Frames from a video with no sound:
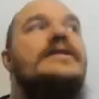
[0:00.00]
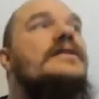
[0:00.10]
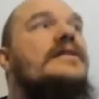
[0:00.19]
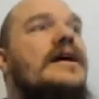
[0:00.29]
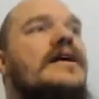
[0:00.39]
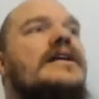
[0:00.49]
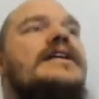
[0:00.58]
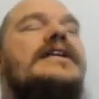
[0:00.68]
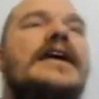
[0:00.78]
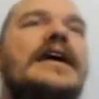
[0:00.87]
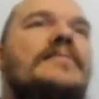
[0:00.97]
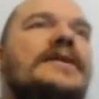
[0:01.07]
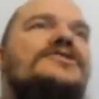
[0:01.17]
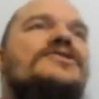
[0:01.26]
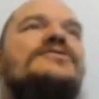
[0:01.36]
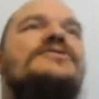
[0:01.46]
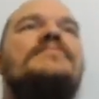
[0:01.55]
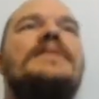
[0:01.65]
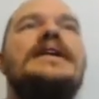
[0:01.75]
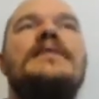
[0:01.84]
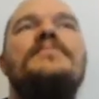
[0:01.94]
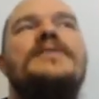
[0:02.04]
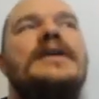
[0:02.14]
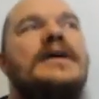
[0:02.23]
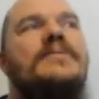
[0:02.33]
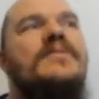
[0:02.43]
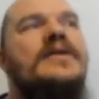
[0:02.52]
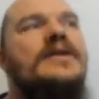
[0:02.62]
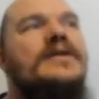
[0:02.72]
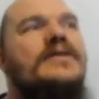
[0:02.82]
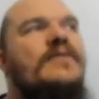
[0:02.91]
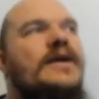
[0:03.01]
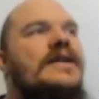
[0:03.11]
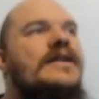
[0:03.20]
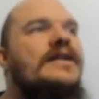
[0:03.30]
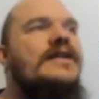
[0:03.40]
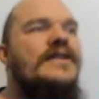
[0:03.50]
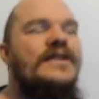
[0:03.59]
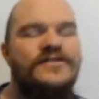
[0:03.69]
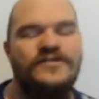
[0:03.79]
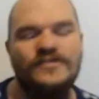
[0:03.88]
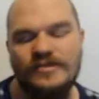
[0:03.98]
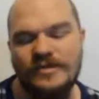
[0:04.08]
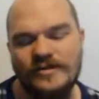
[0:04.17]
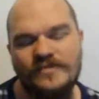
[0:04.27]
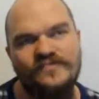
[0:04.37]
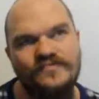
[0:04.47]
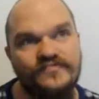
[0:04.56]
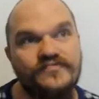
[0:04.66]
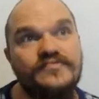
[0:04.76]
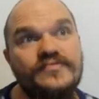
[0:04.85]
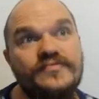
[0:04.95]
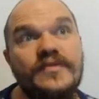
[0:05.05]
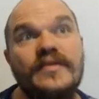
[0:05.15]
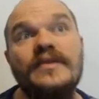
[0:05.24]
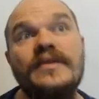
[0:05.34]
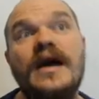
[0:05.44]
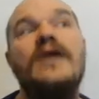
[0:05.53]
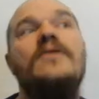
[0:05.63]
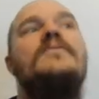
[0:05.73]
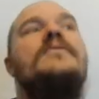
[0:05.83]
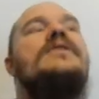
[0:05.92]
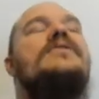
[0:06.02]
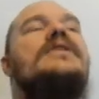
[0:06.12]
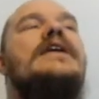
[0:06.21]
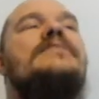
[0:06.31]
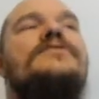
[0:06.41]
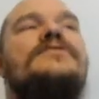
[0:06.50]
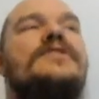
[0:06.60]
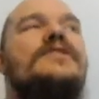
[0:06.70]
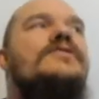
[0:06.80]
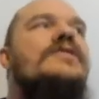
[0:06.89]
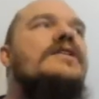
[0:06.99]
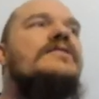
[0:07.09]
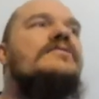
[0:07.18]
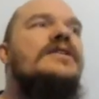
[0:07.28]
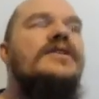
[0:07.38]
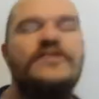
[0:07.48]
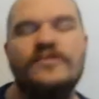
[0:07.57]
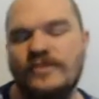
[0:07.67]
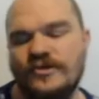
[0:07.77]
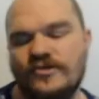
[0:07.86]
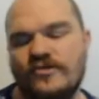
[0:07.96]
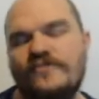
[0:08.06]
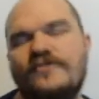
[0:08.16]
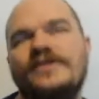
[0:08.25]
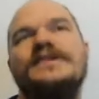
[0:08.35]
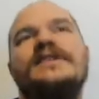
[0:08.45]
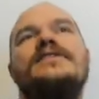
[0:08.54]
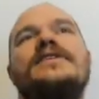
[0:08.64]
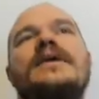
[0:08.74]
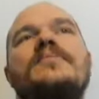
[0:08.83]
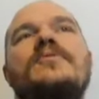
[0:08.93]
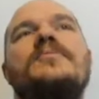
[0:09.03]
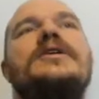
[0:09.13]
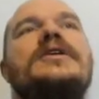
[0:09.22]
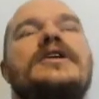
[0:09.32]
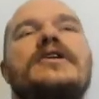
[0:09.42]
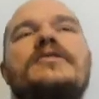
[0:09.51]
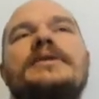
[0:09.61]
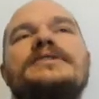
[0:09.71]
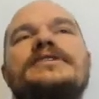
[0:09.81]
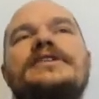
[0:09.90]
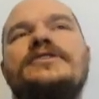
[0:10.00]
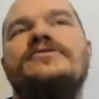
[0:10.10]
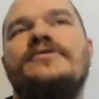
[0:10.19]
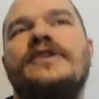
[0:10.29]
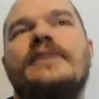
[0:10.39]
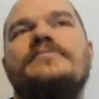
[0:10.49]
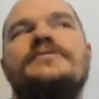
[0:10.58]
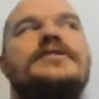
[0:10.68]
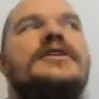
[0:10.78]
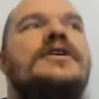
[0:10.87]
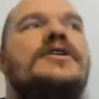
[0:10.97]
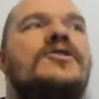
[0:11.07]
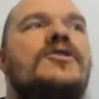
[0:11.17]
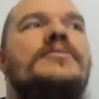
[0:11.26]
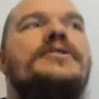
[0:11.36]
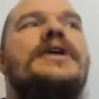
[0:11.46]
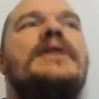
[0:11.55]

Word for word: Luckily, the game lets you speed up time when it's suitable. Now, when you're in atmosphere, you can only do what's called physical time warp. There are basically two types. Normal time